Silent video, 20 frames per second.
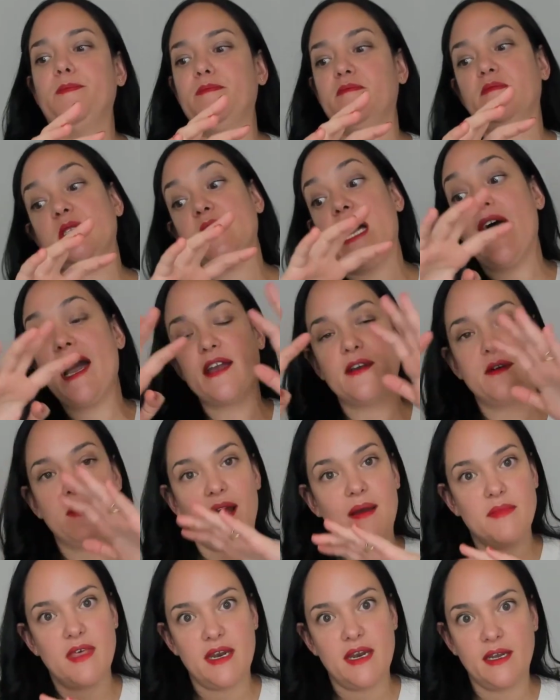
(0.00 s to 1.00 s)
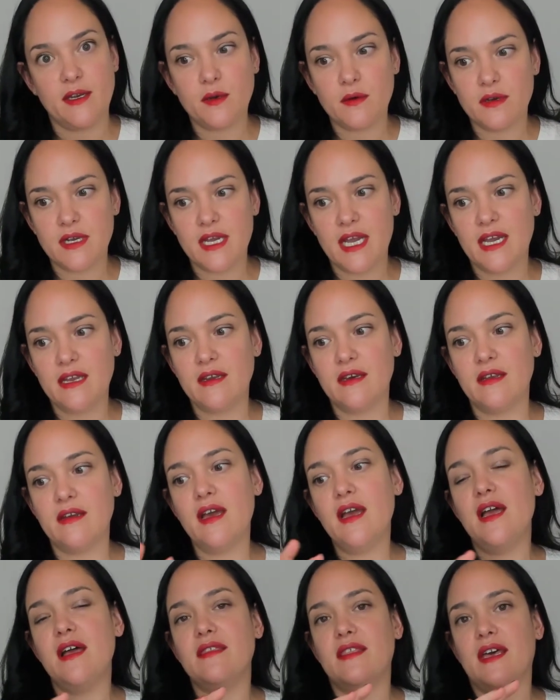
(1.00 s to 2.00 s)
diagram that I created
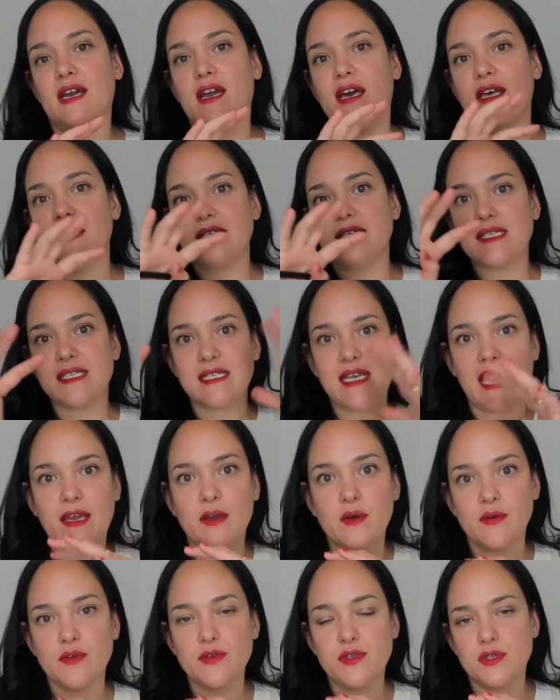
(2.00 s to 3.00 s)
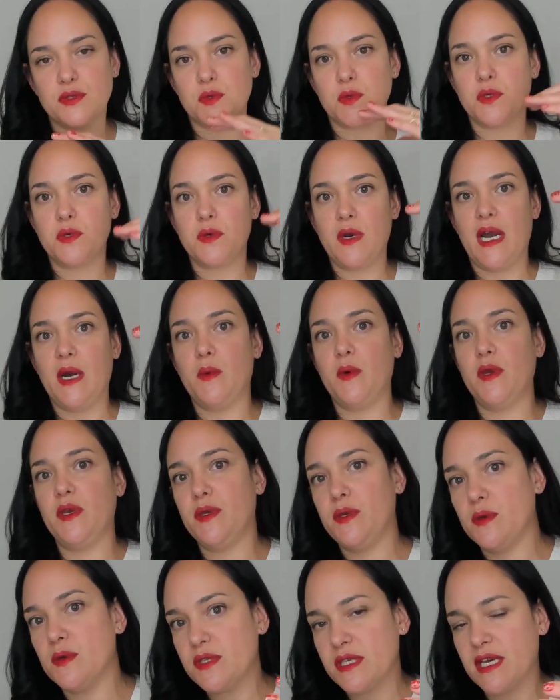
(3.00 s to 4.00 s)
that kind of cycles through how we
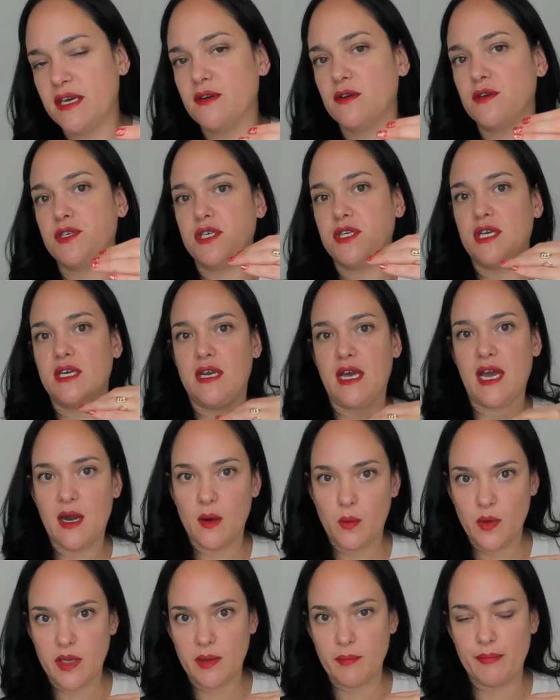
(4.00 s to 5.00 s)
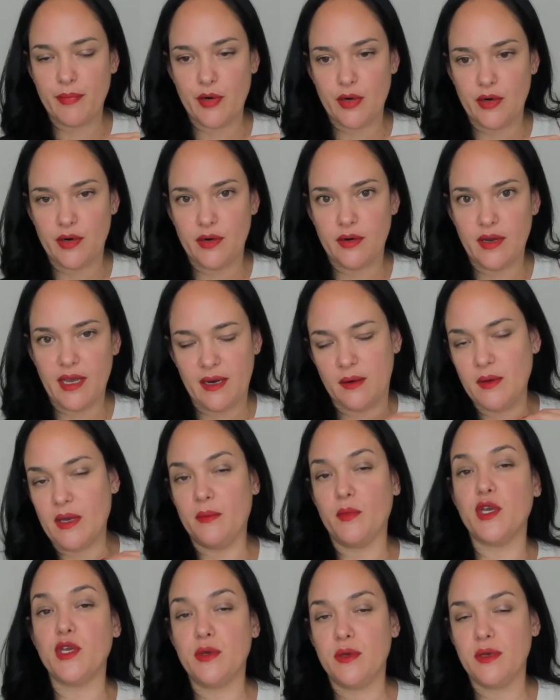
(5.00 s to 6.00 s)
use energy and how we burn and how
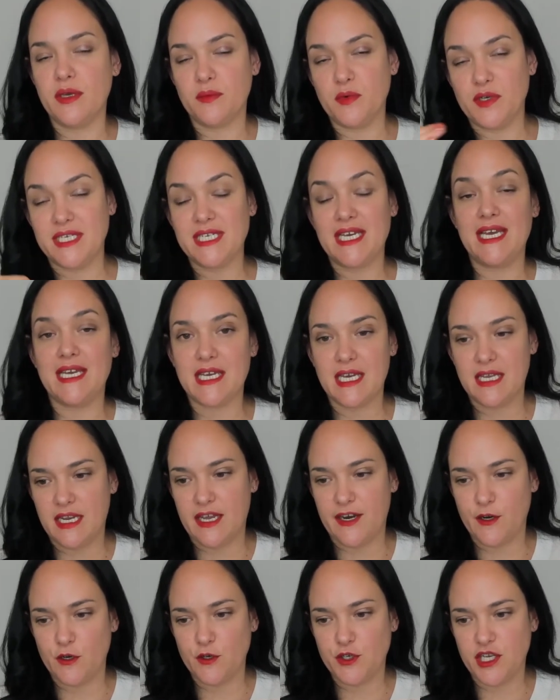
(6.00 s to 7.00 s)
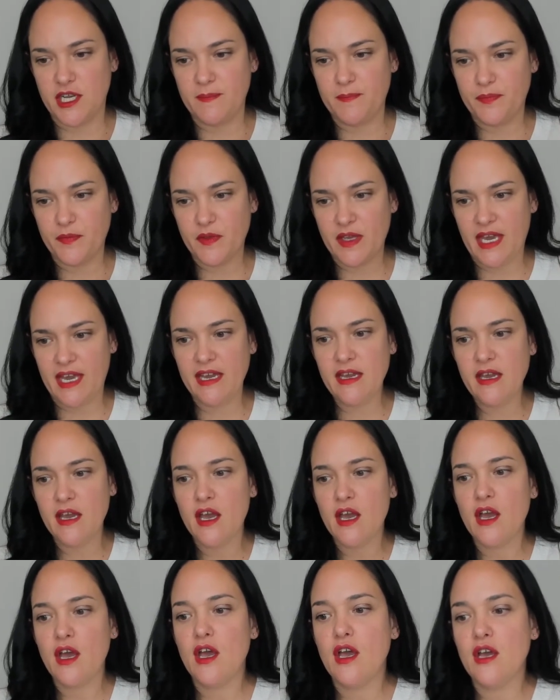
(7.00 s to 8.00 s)
we take in energy. Okay,
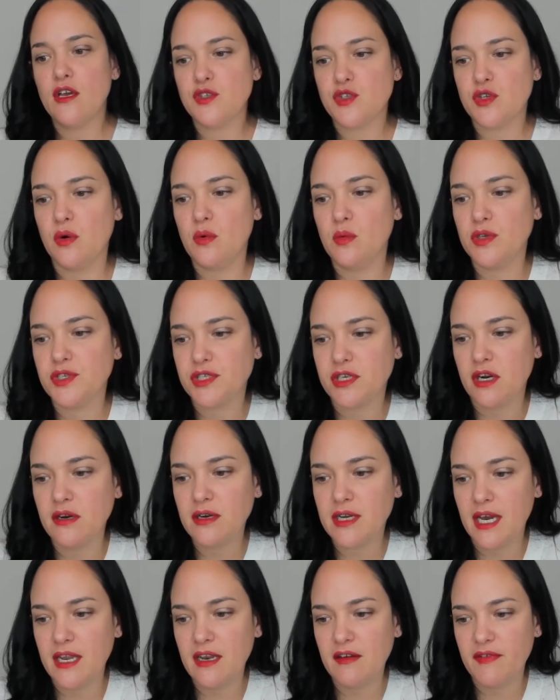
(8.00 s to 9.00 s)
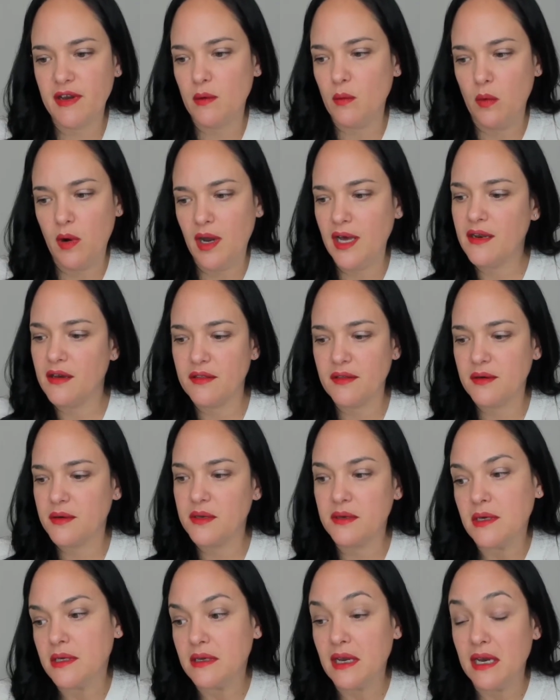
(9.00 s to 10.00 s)
so we'll start kind of at 1, although you
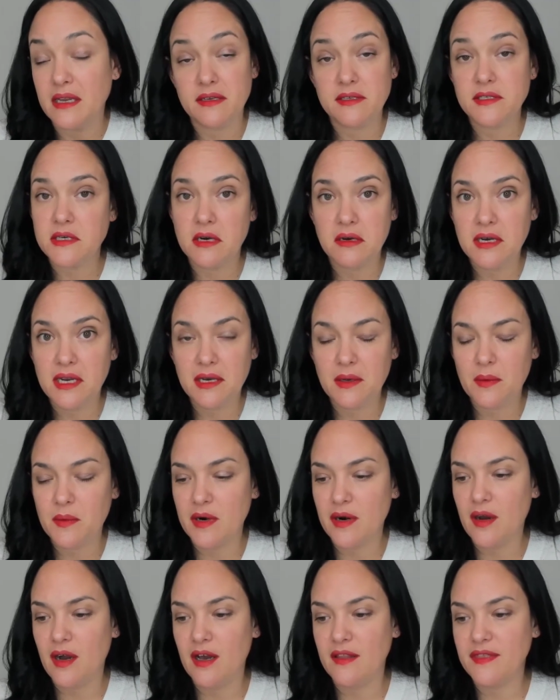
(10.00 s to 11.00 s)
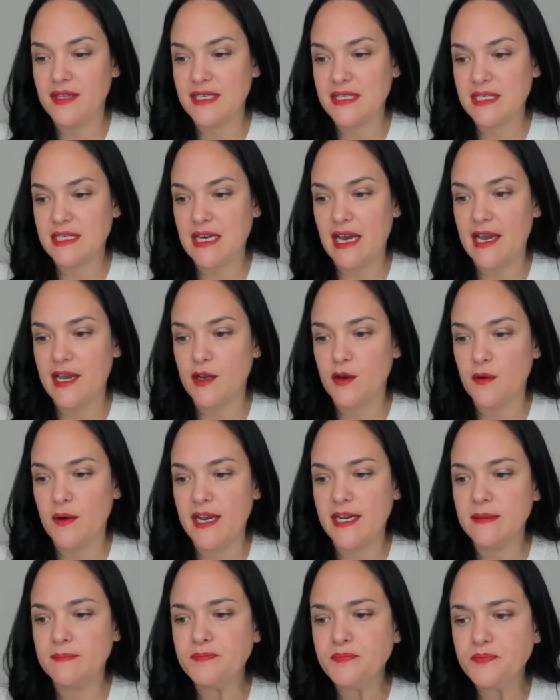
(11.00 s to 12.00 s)
could kind of start anywhere on this
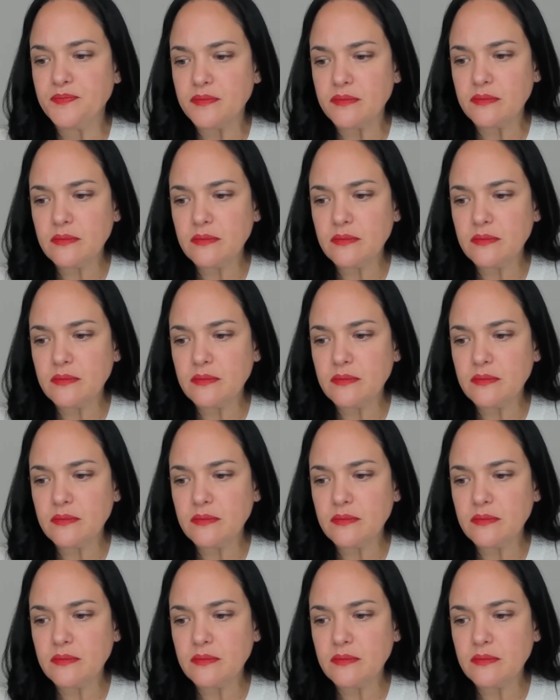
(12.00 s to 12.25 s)
diagram.